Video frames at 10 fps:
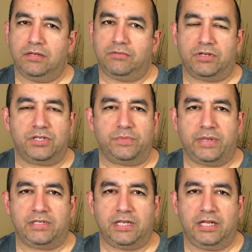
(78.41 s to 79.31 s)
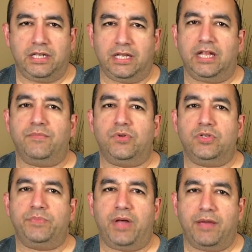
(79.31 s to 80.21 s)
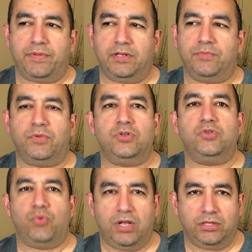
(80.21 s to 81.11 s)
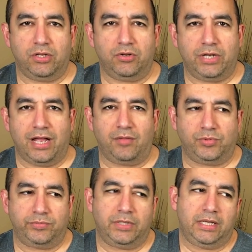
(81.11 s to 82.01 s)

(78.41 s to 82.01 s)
Rush's best-selling and most popular, most well-known album.